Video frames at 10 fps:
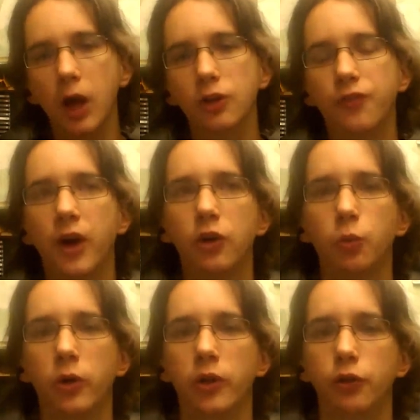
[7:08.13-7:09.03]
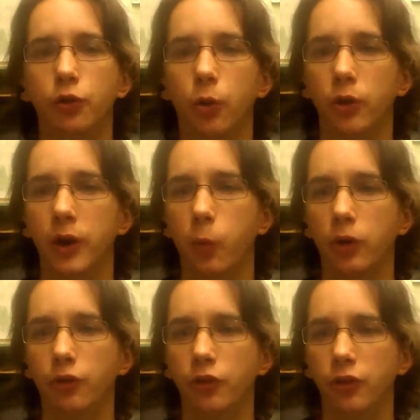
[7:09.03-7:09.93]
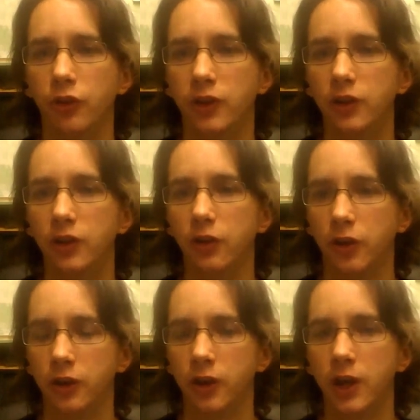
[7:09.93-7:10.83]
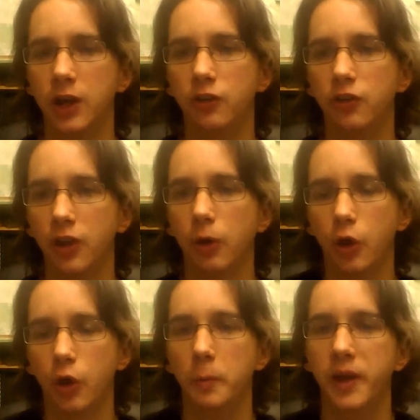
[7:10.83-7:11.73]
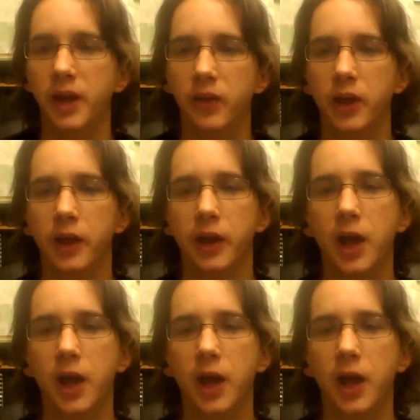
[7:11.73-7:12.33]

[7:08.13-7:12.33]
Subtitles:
As far as what they've shown, it was just a teaser to sell Akuma being there,